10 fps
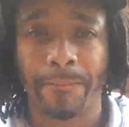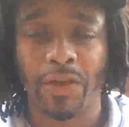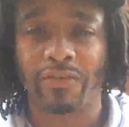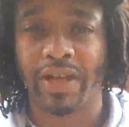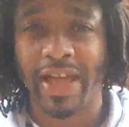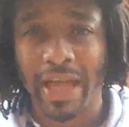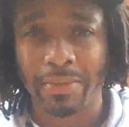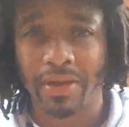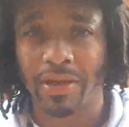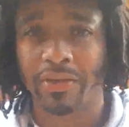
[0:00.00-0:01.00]
You have a
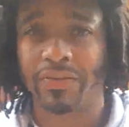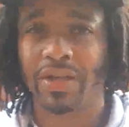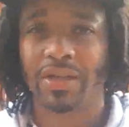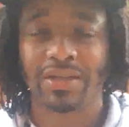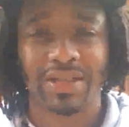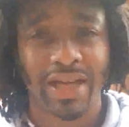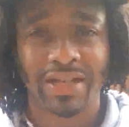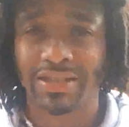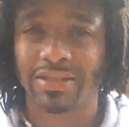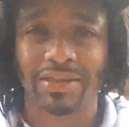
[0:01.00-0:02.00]
habit of
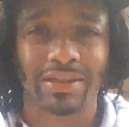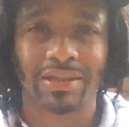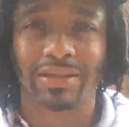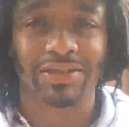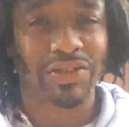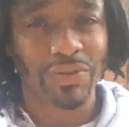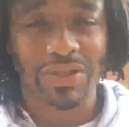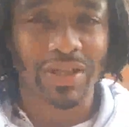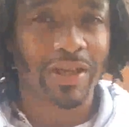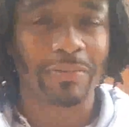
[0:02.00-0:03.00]
dodging and
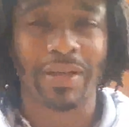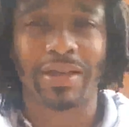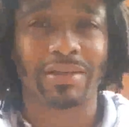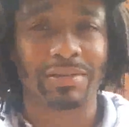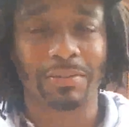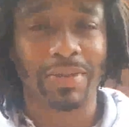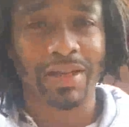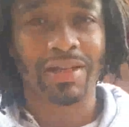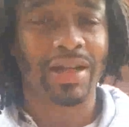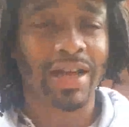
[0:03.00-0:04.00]
choosing up, man, and
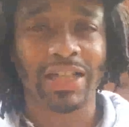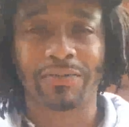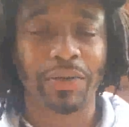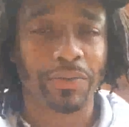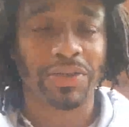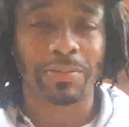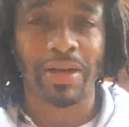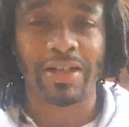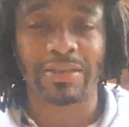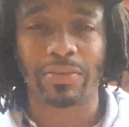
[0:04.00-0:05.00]
being in the highest frequency
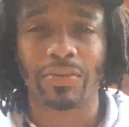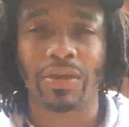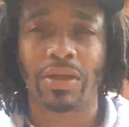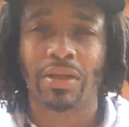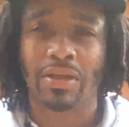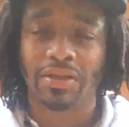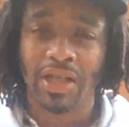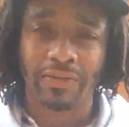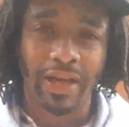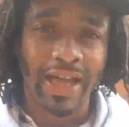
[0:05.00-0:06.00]
possible.
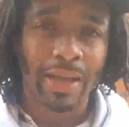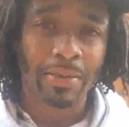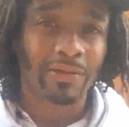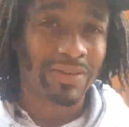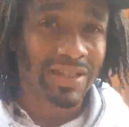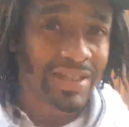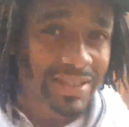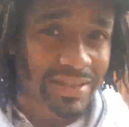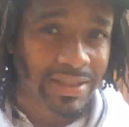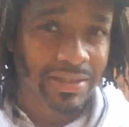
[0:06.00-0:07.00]
You have a habit of
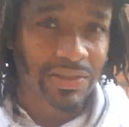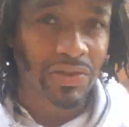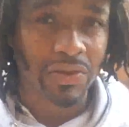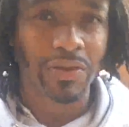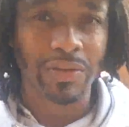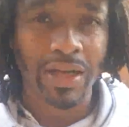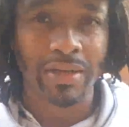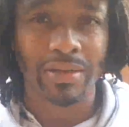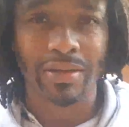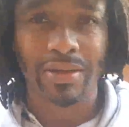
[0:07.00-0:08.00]
listening to your
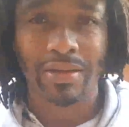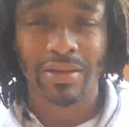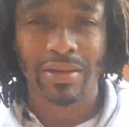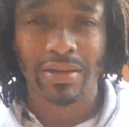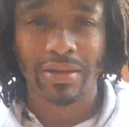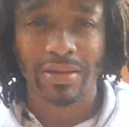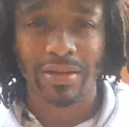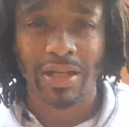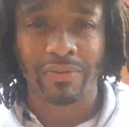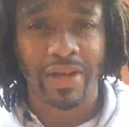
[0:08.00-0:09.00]
creator.
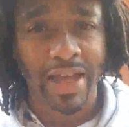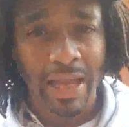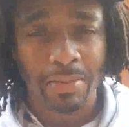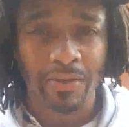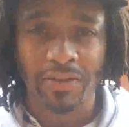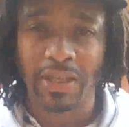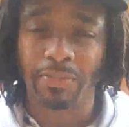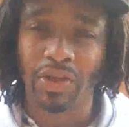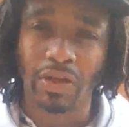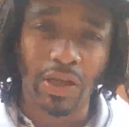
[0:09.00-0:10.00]
You have a habit of
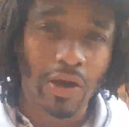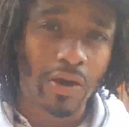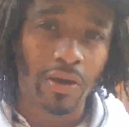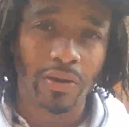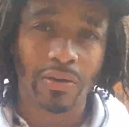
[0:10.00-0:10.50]
keeping your law.